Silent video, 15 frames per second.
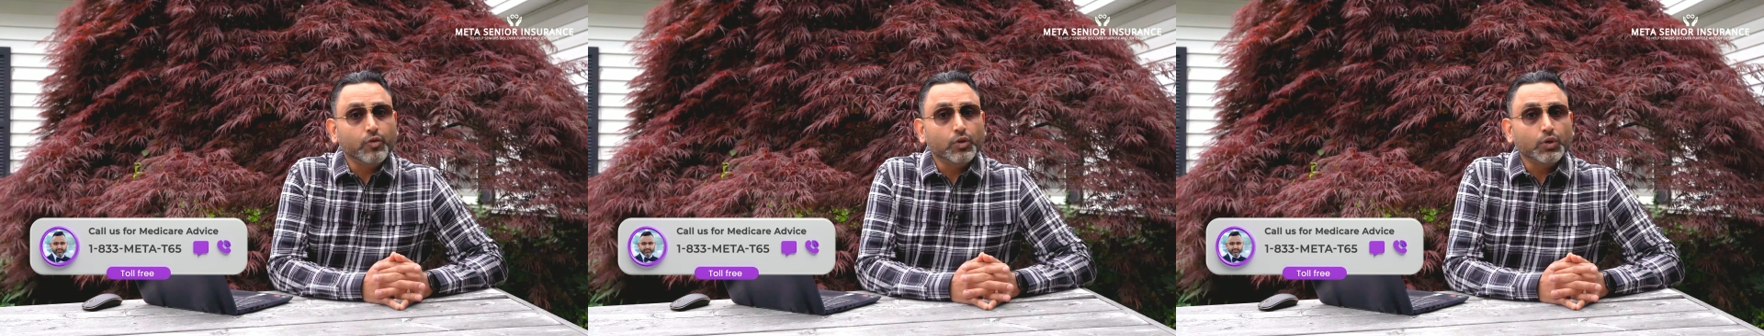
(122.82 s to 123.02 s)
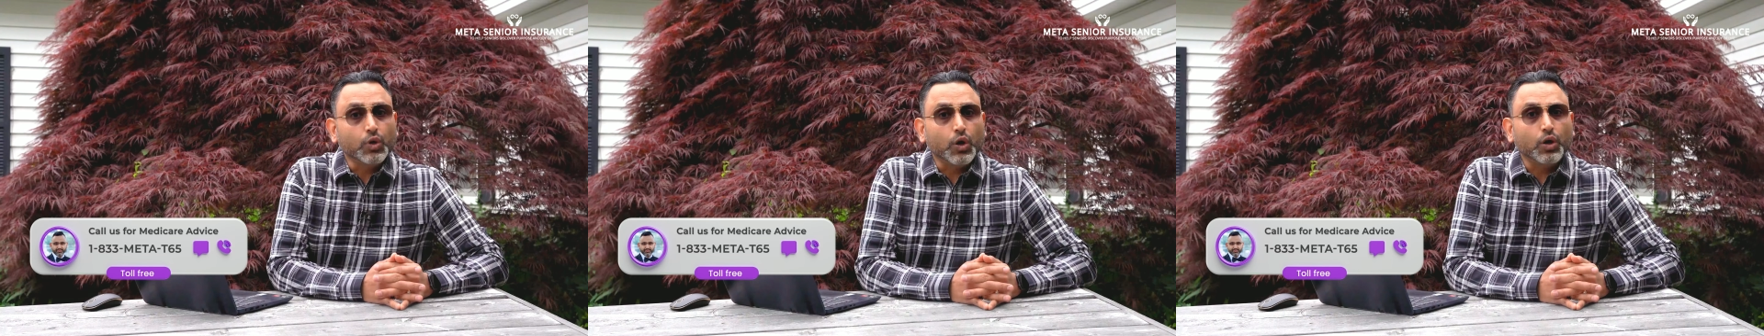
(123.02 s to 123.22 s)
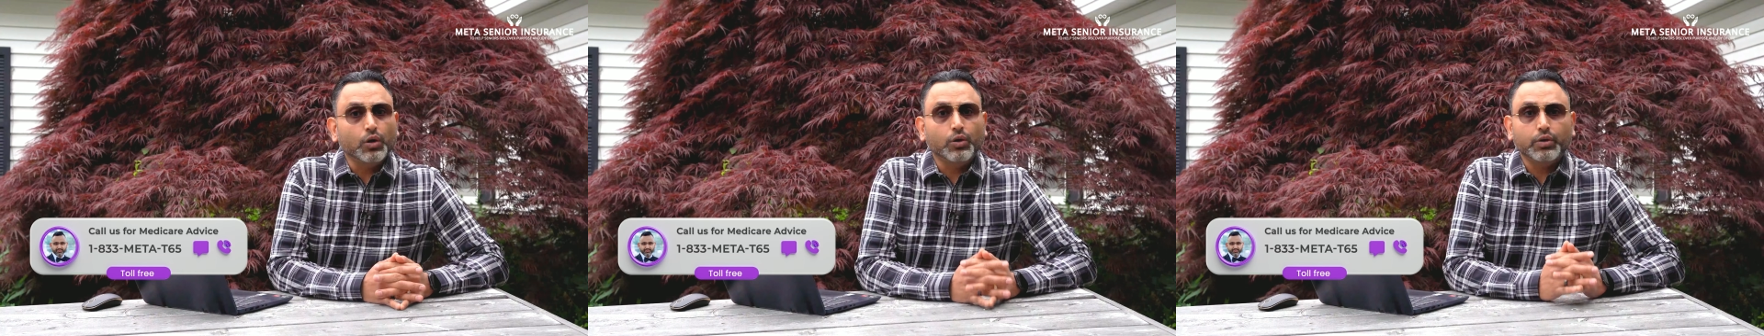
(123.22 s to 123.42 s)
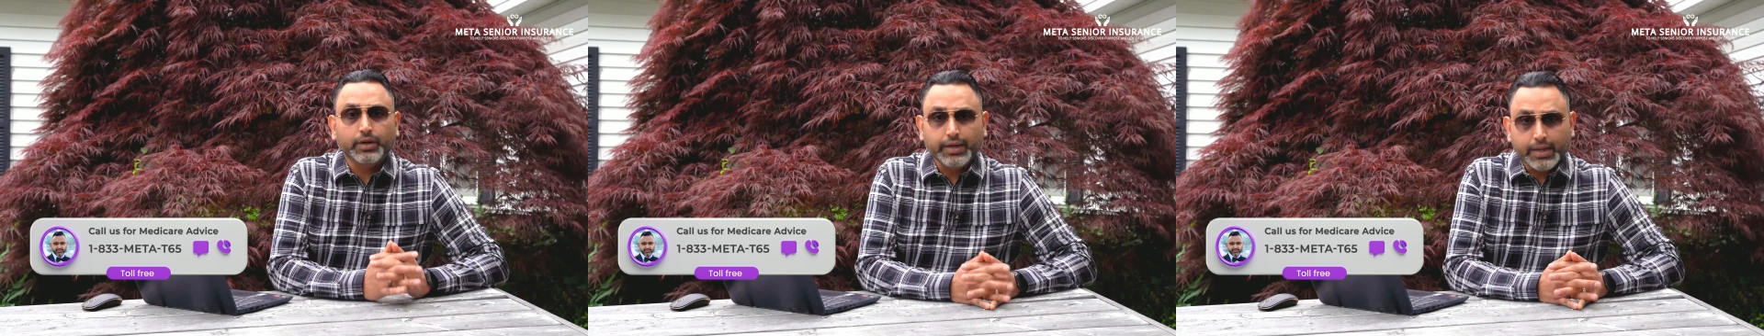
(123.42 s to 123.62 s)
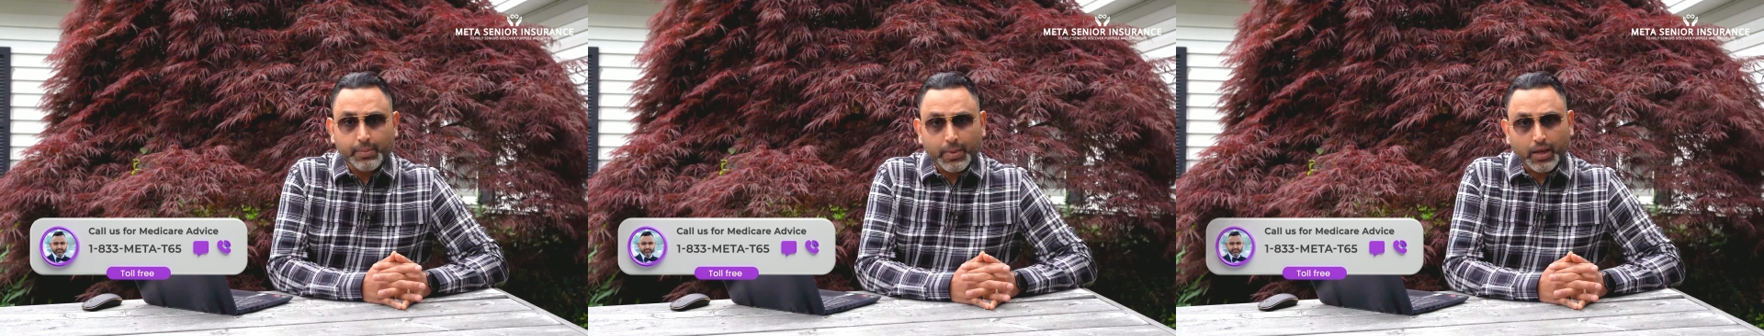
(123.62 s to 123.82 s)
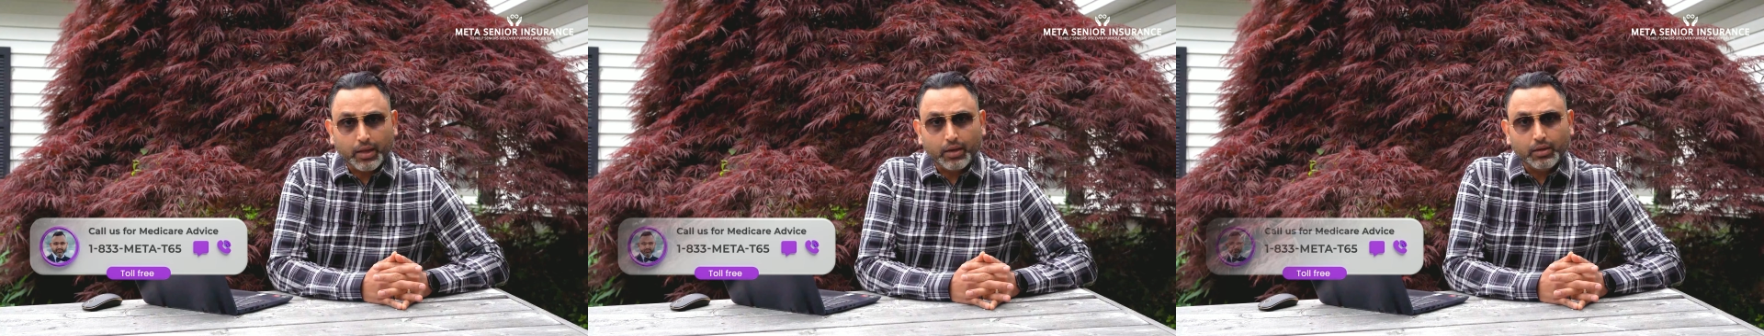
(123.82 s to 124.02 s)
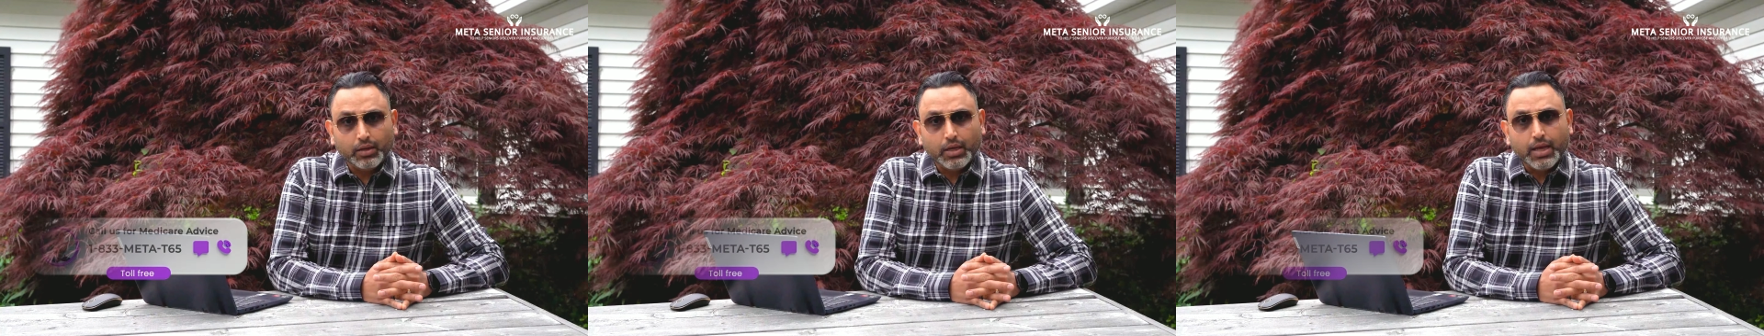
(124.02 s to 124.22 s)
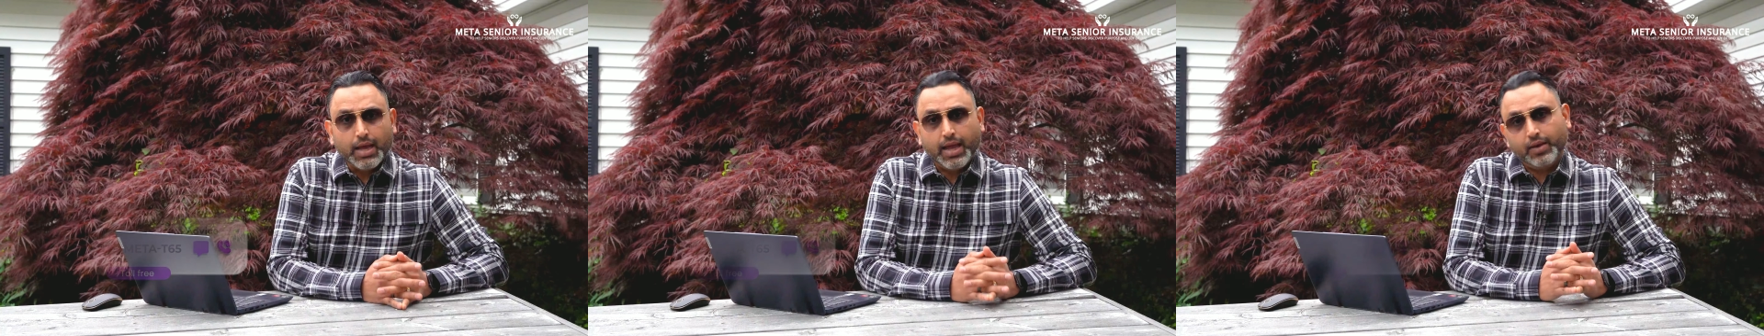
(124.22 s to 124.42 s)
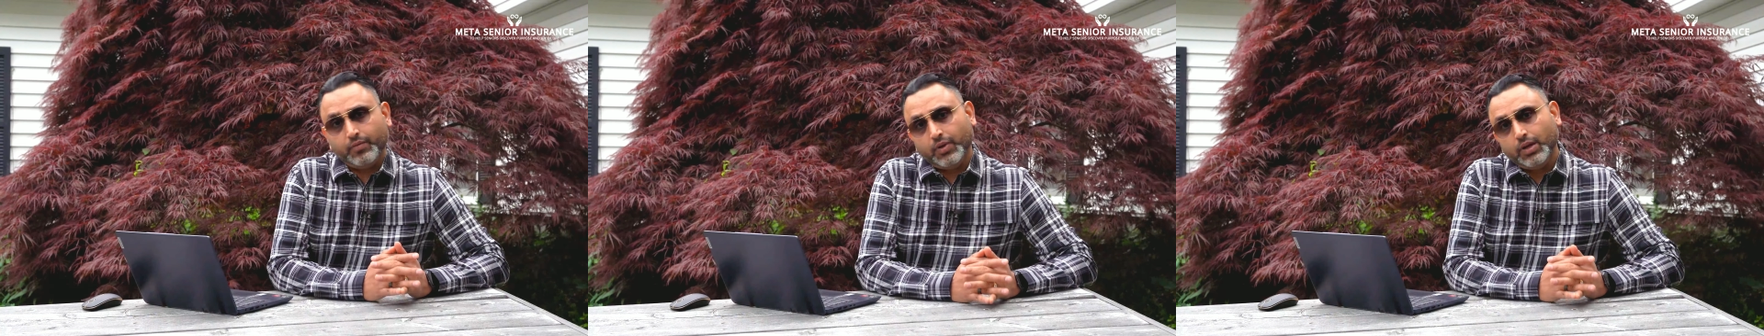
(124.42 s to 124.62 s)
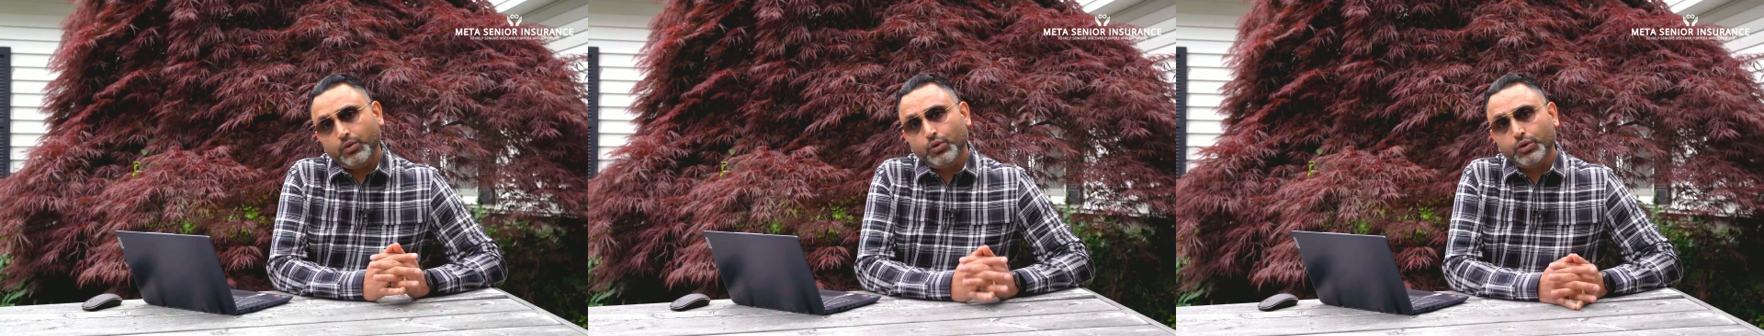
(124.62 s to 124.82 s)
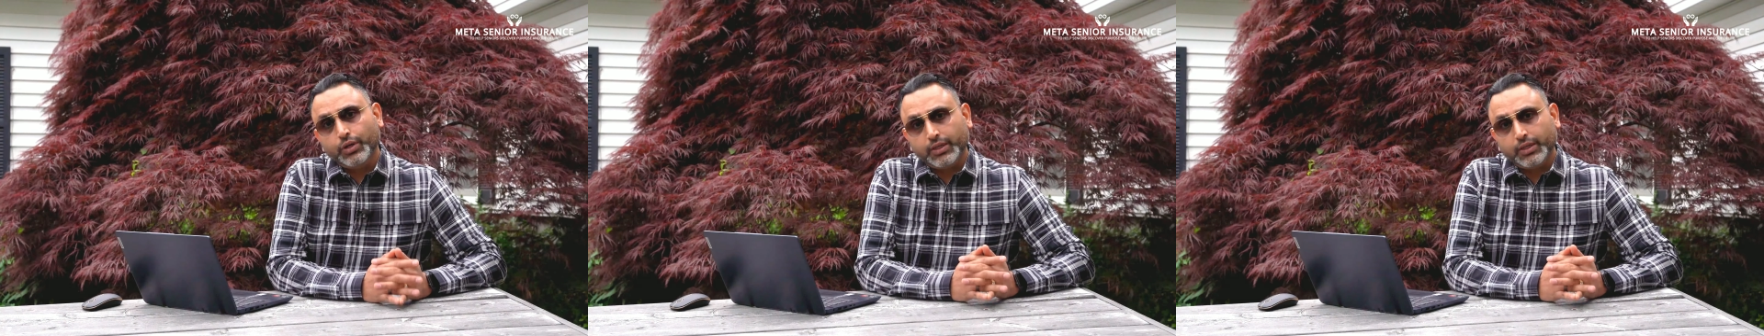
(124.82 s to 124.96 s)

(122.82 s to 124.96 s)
phone call or an email and we are going